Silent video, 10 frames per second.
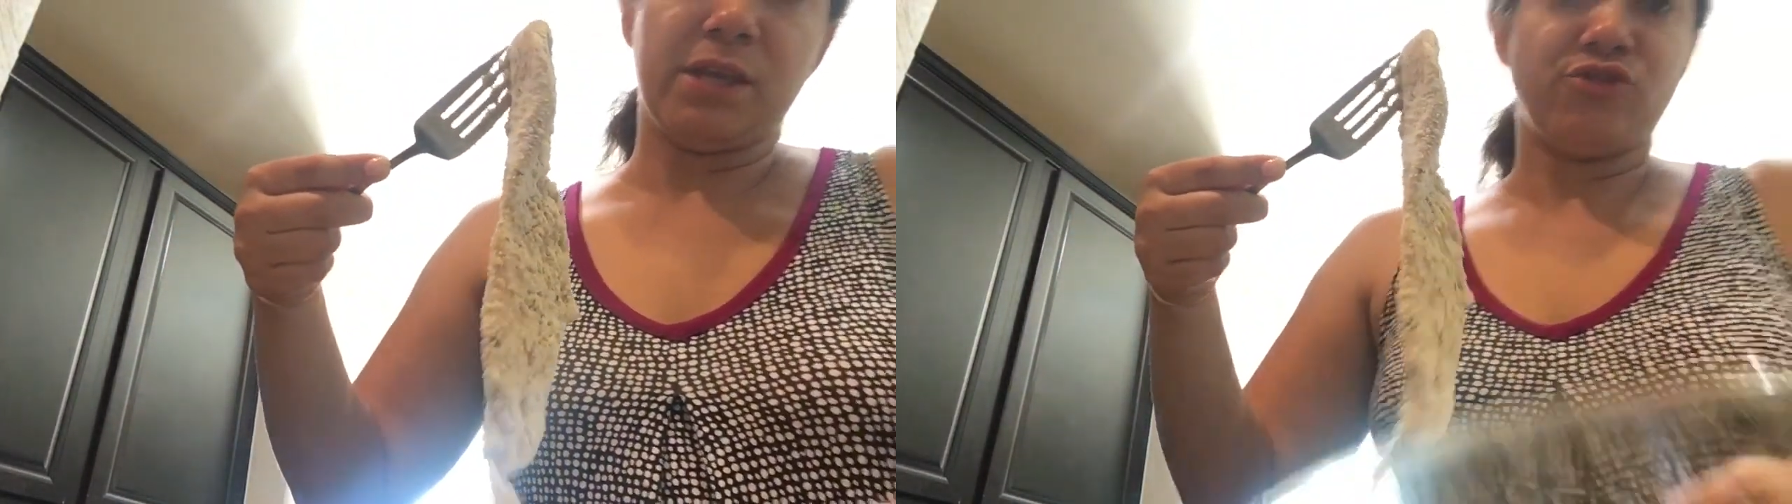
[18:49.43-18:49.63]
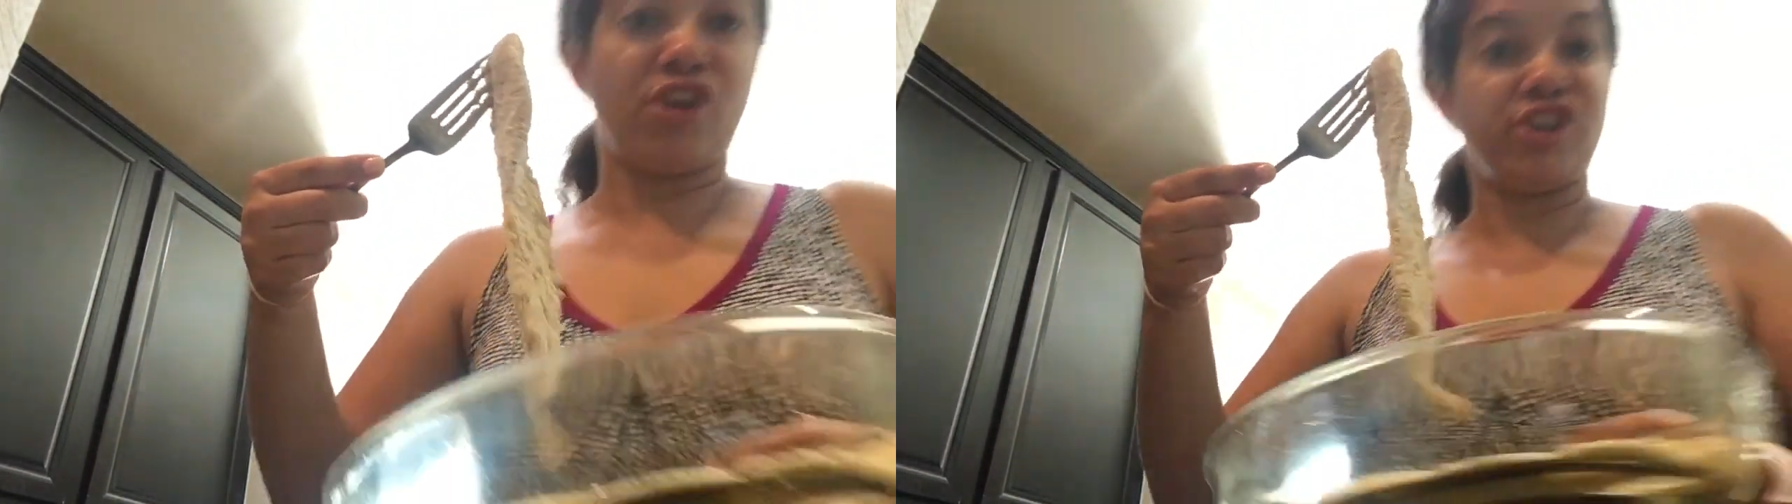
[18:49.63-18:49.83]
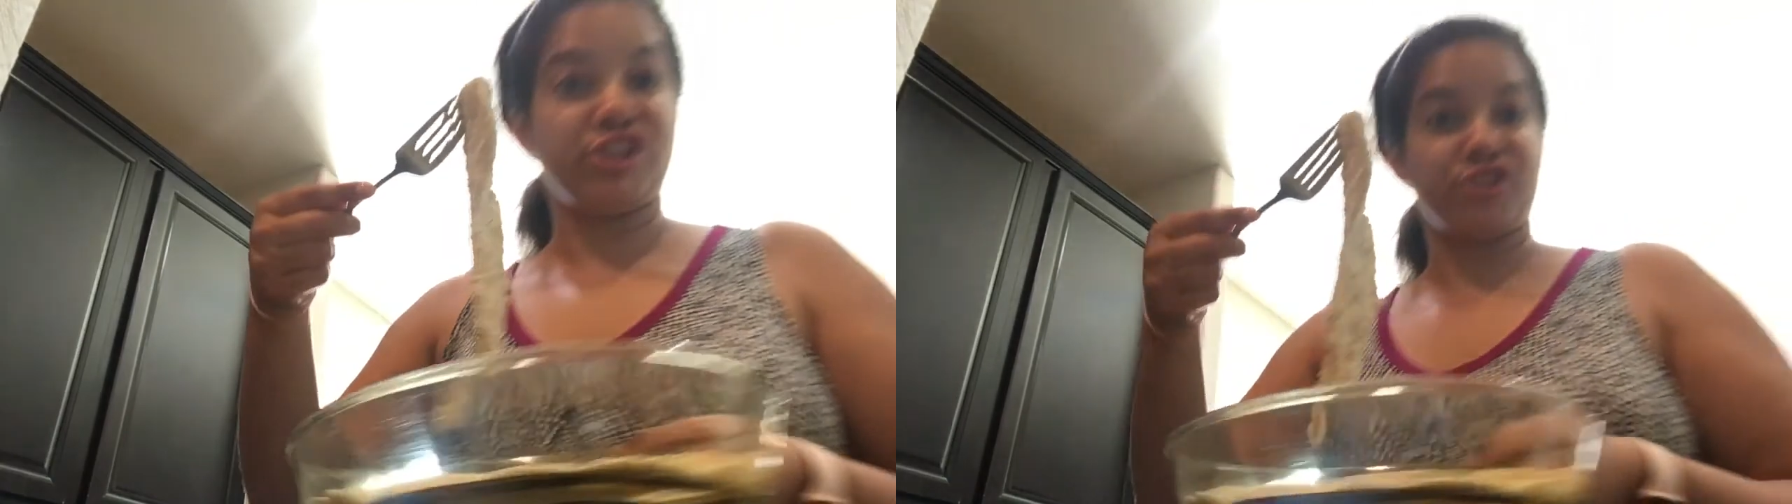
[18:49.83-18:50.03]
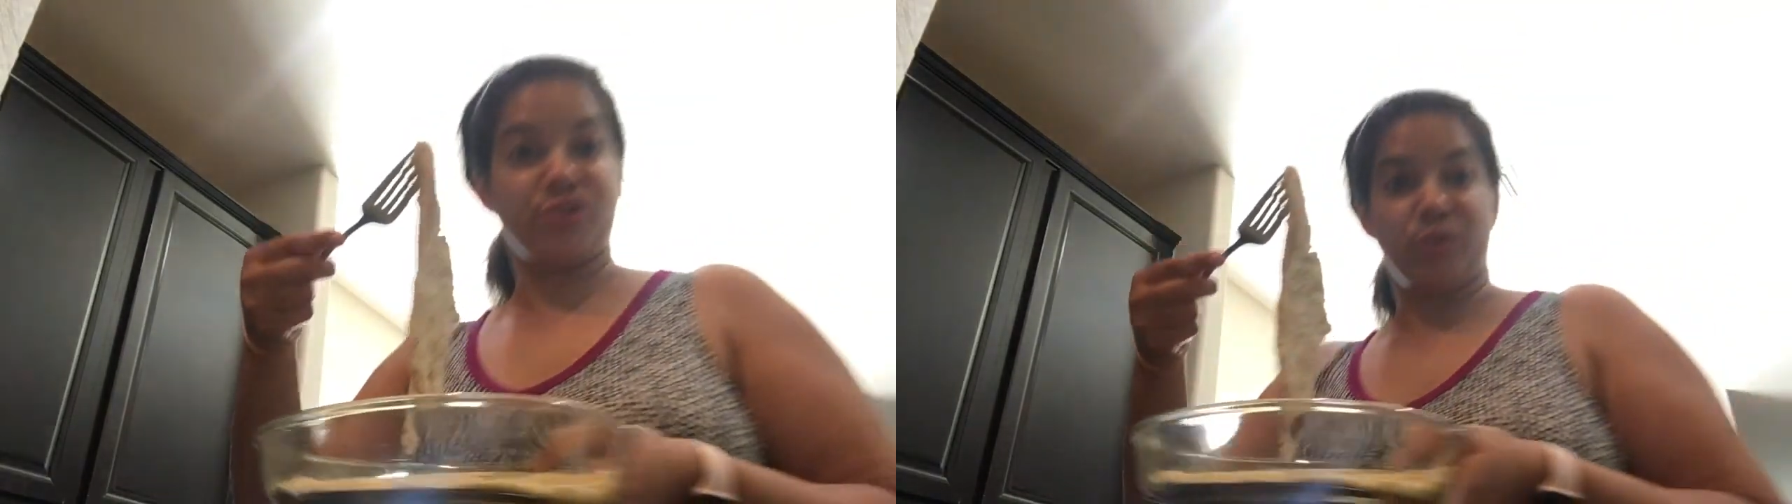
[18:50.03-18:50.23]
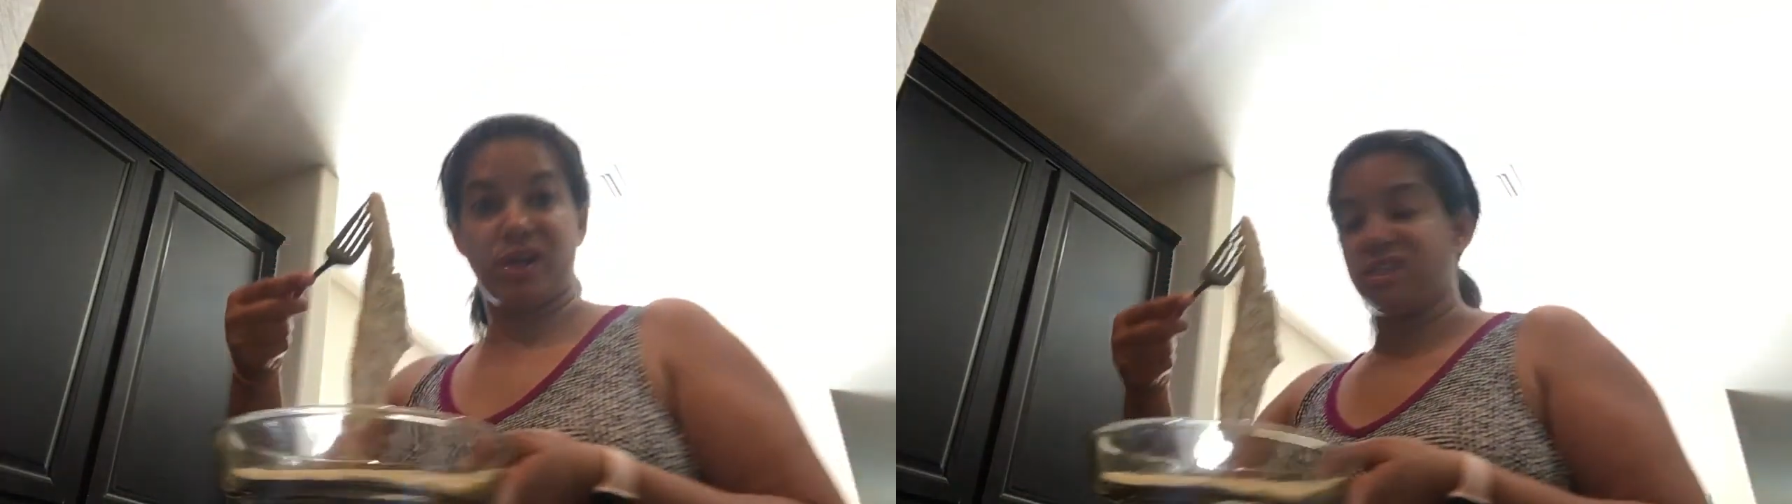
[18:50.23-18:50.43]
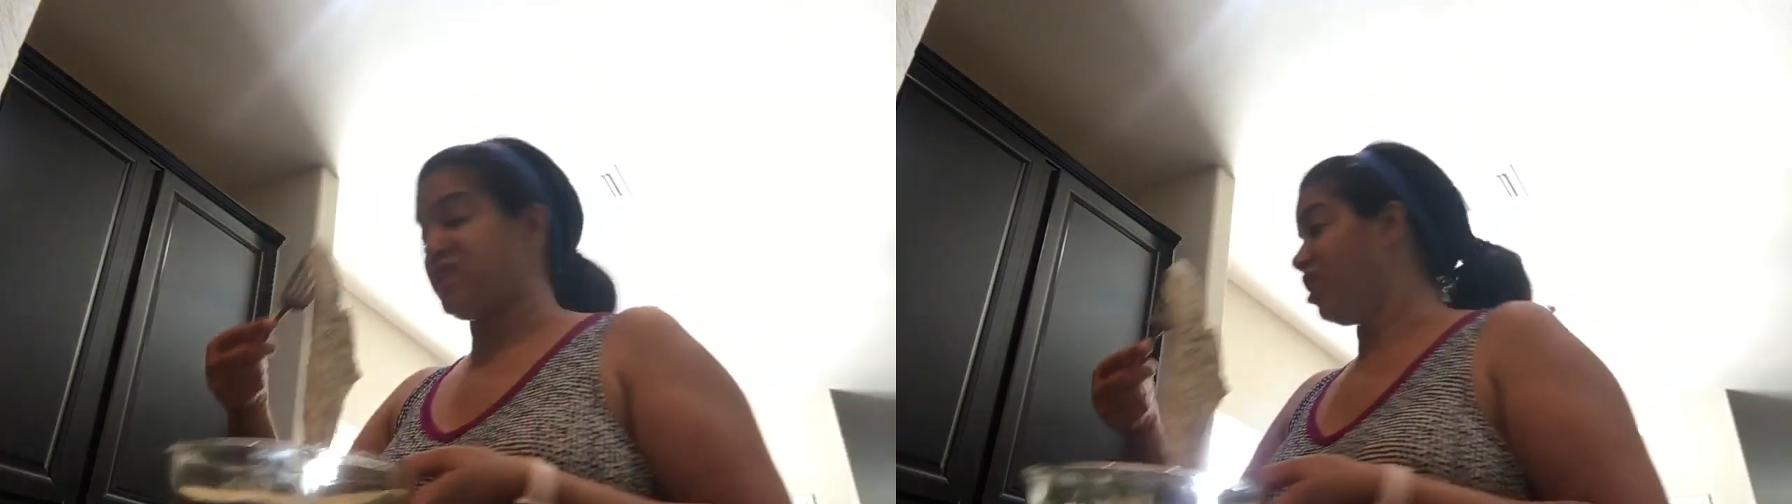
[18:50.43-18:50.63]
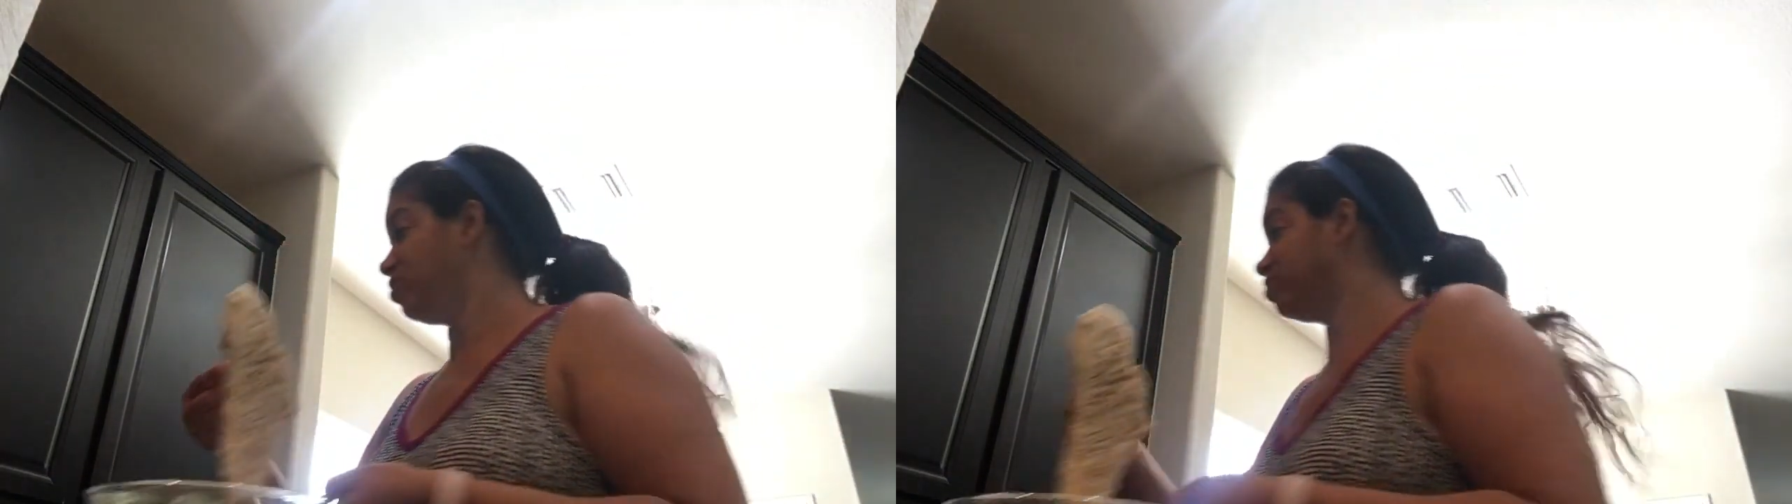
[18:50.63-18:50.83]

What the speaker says: traditional way. So